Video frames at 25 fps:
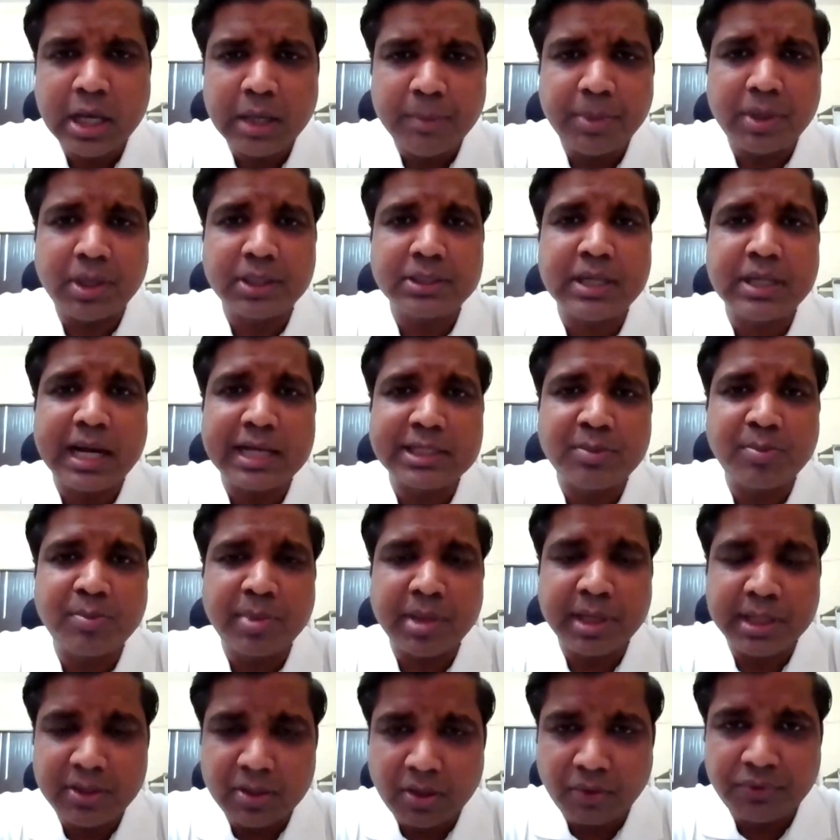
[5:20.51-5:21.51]
Because as
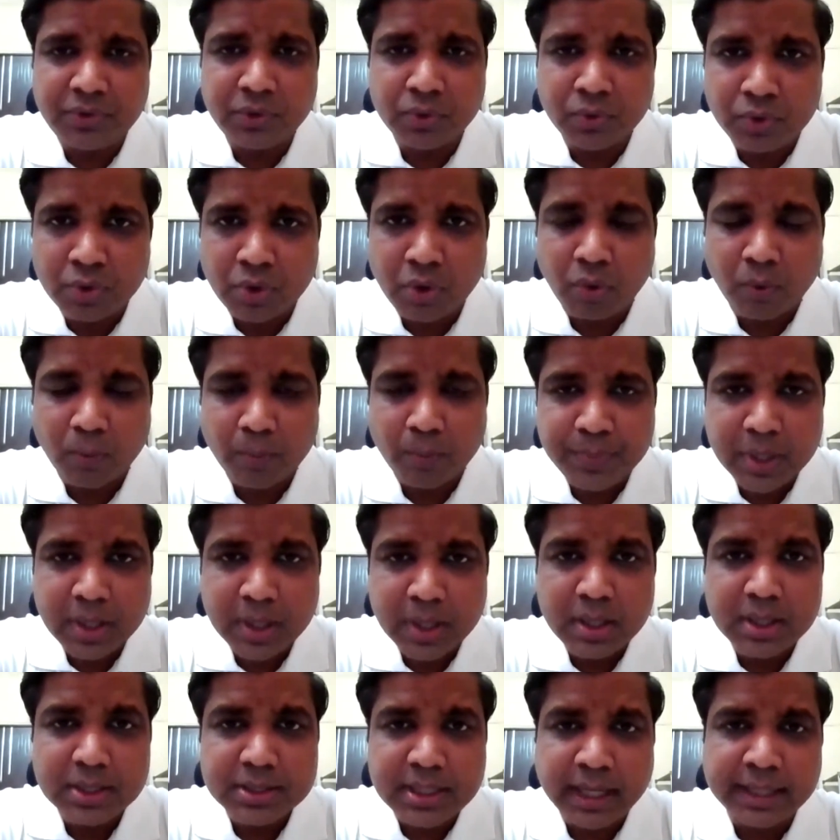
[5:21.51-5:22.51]
many of you know,
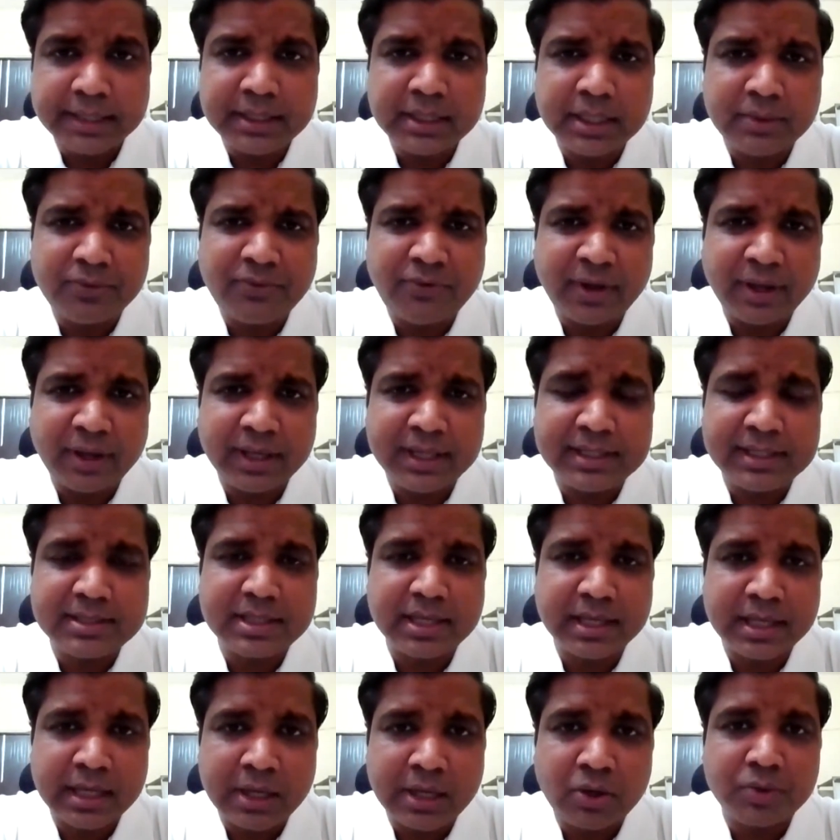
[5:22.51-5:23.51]
China files
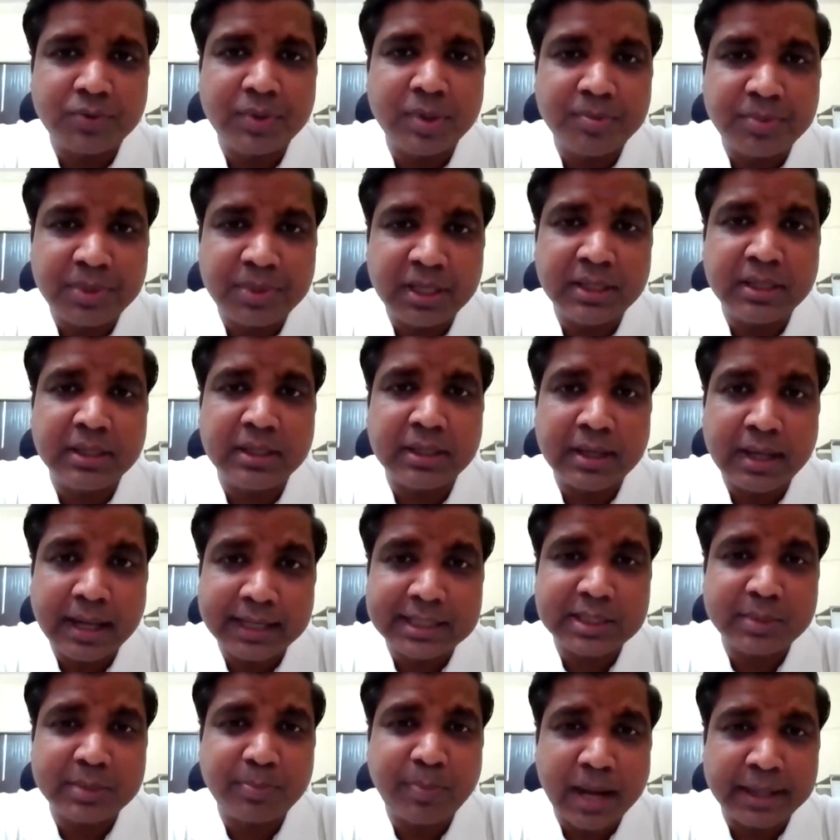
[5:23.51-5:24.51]
around 15
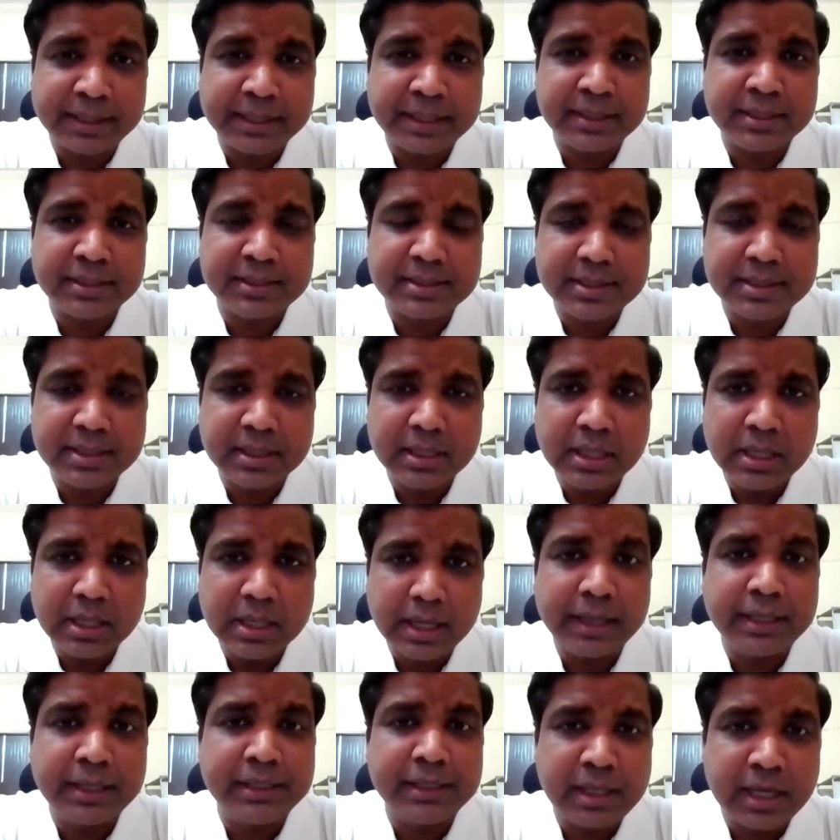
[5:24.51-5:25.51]
lakhs patents
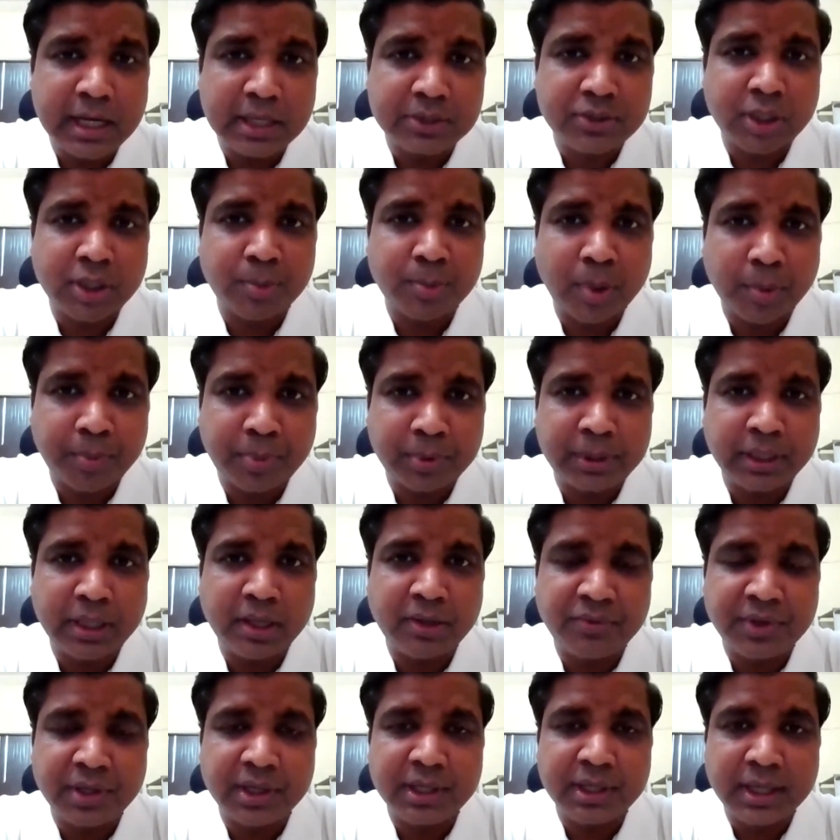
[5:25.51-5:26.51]
and intellectual property
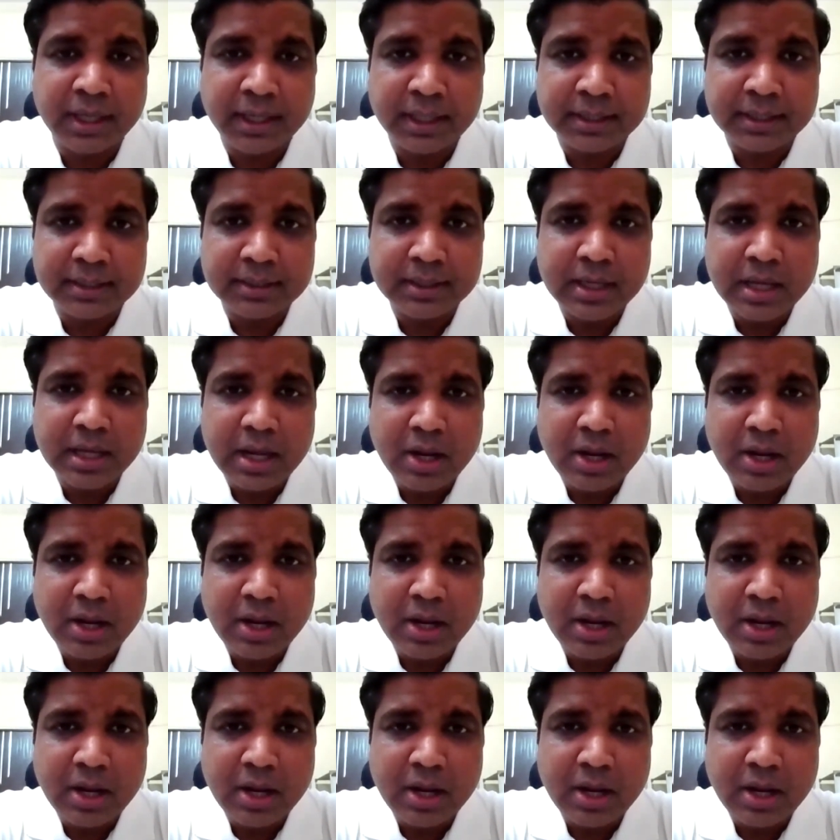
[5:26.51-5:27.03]
every year,